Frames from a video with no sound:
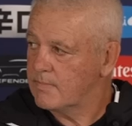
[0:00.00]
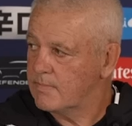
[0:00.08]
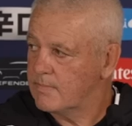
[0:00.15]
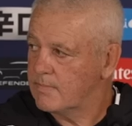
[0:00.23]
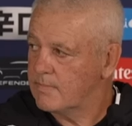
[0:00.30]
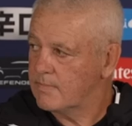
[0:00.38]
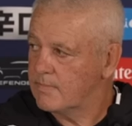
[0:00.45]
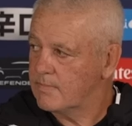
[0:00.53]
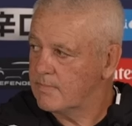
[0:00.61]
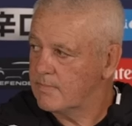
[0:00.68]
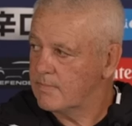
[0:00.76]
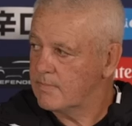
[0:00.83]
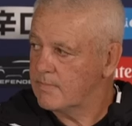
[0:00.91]

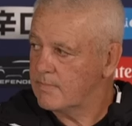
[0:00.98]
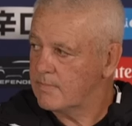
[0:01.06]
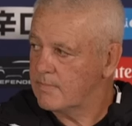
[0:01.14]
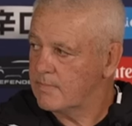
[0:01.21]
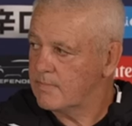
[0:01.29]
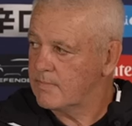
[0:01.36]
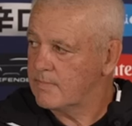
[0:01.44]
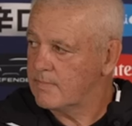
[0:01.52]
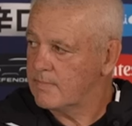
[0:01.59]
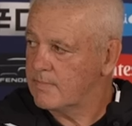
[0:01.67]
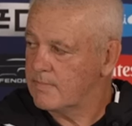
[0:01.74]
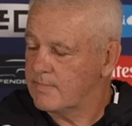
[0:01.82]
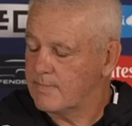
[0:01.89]

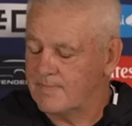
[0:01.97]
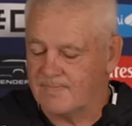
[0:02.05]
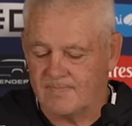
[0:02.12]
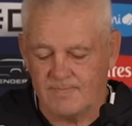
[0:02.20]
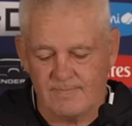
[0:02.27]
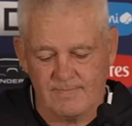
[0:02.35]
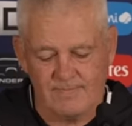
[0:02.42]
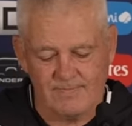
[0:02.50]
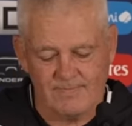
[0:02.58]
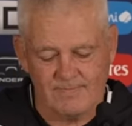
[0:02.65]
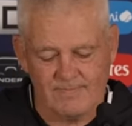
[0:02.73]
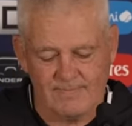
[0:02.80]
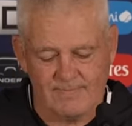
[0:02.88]

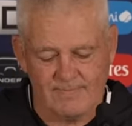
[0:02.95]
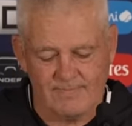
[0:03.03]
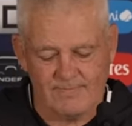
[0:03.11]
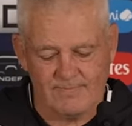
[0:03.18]
The person shown says nothing.